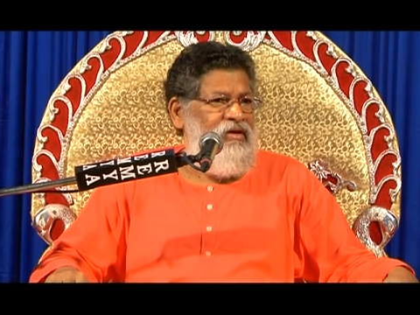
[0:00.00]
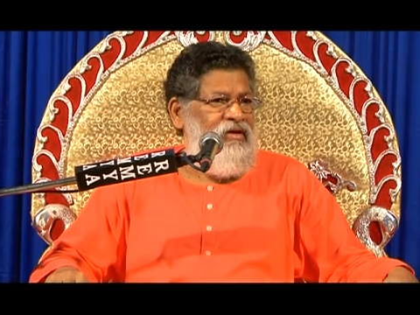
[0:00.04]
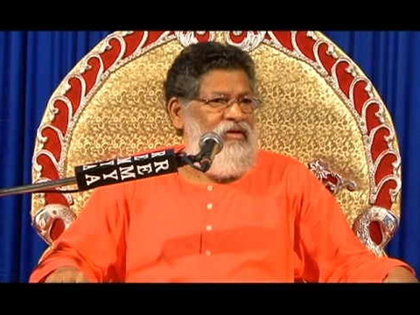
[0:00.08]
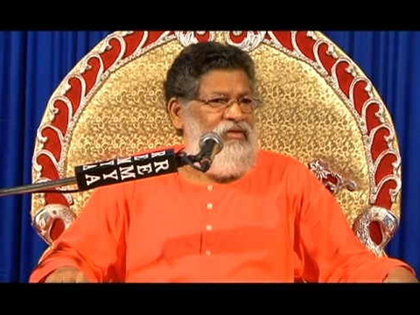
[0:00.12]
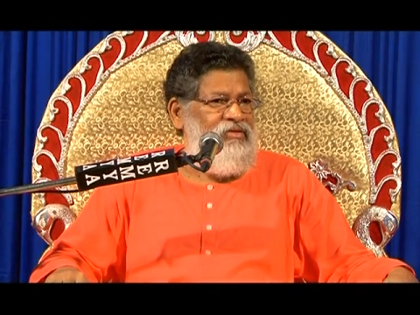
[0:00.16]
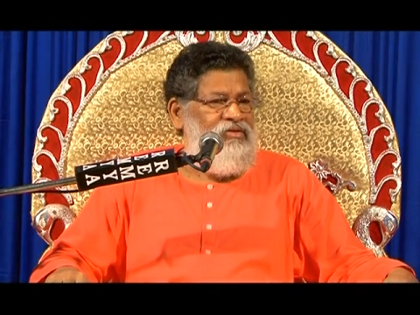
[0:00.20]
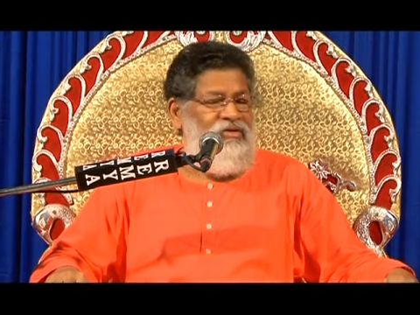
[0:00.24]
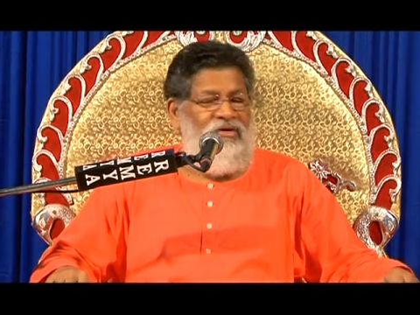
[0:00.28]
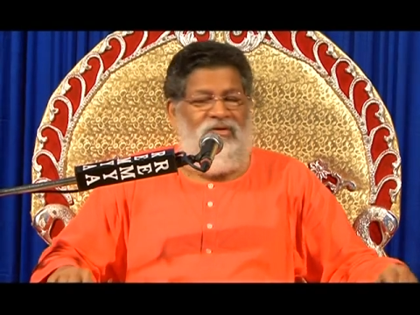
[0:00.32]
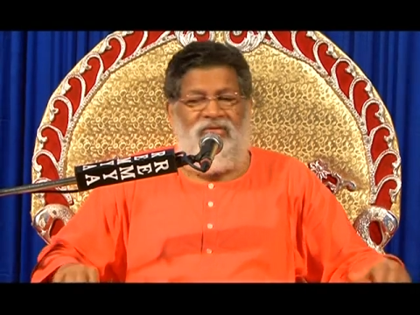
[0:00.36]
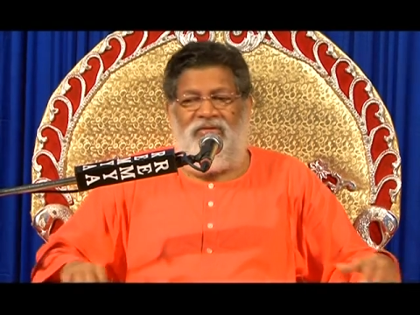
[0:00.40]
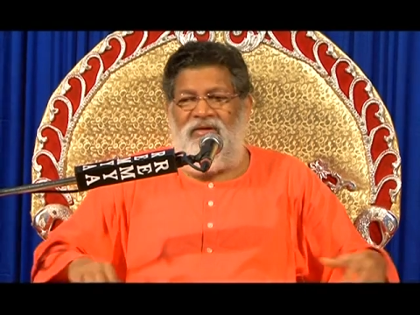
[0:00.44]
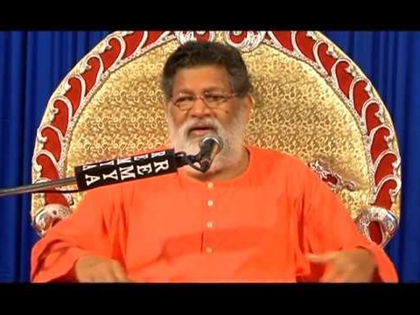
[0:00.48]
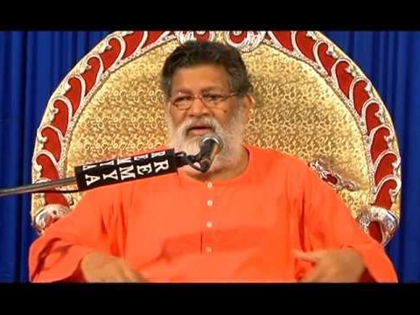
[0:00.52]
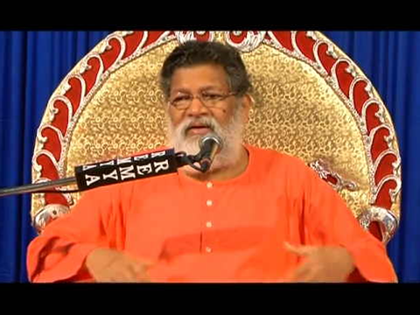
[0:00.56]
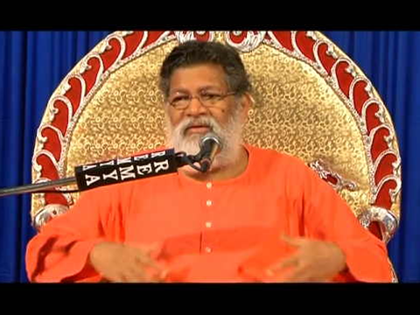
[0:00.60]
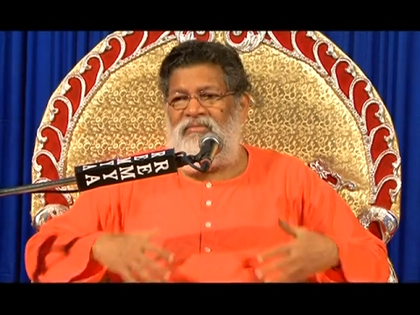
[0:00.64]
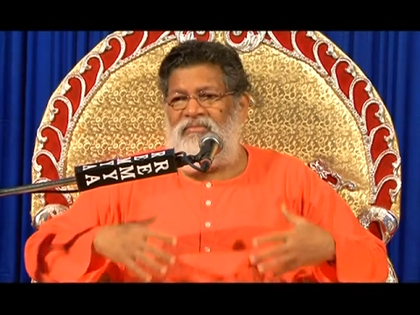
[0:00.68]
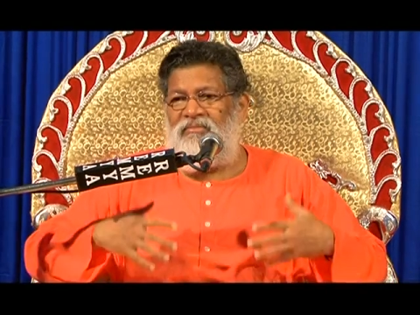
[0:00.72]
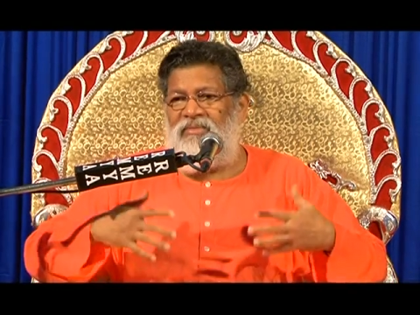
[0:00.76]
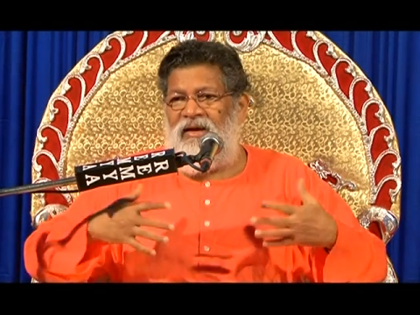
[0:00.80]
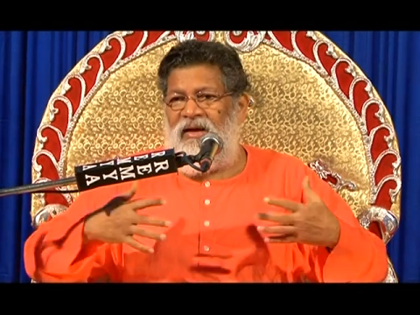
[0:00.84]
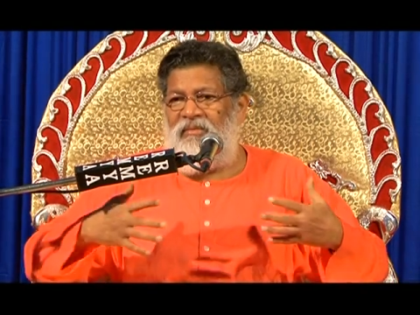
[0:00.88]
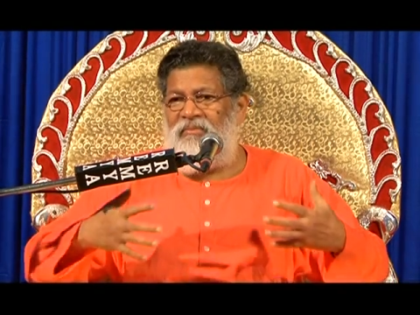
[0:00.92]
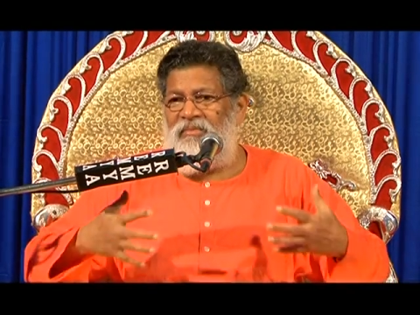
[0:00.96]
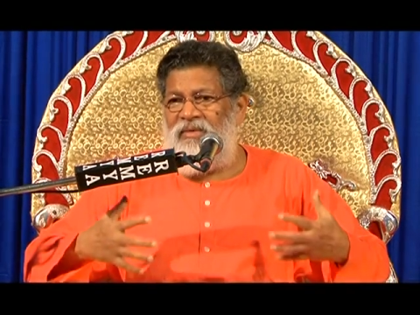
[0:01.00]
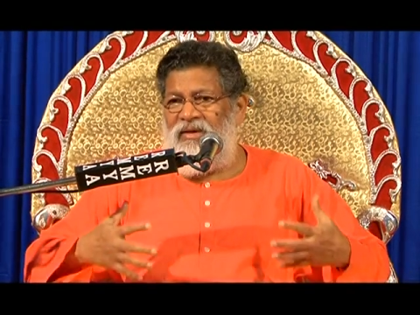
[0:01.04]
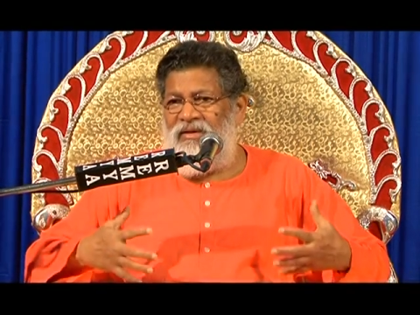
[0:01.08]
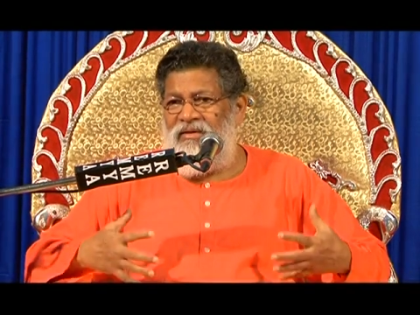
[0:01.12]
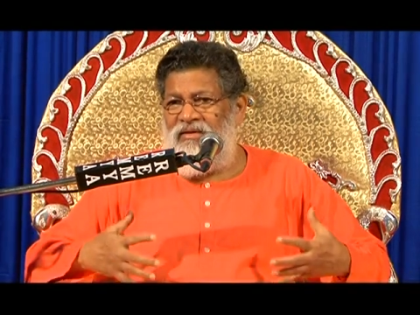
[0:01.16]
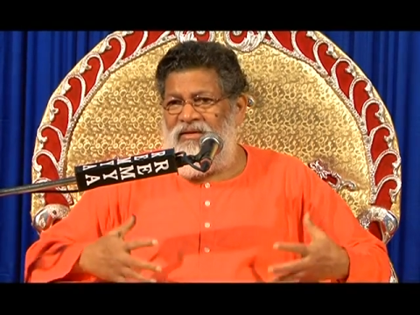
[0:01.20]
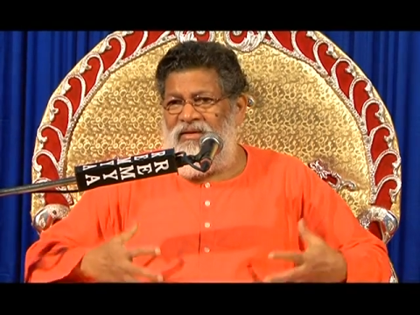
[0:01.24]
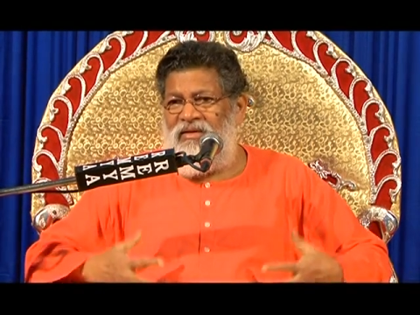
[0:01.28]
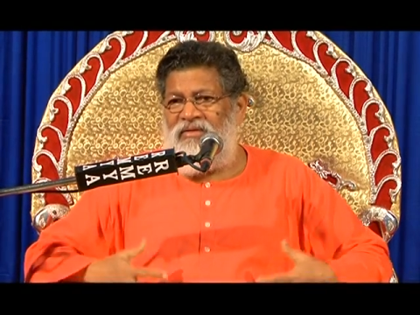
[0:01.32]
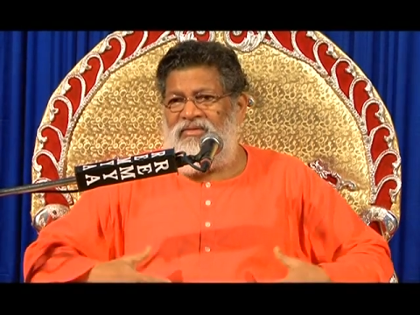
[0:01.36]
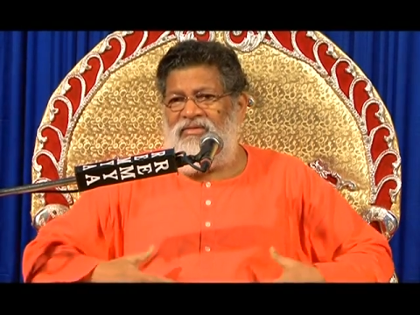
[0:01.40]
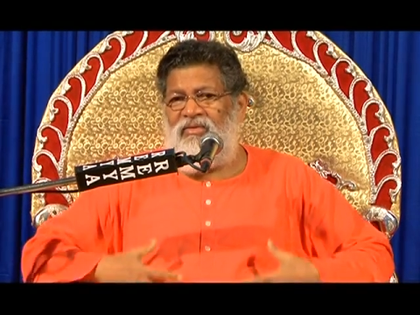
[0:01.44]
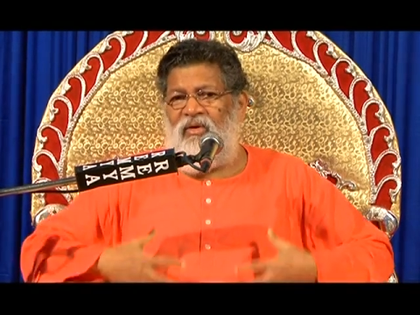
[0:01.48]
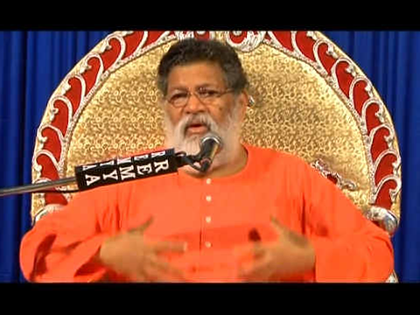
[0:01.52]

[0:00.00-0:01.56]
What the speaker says: So the Brahman is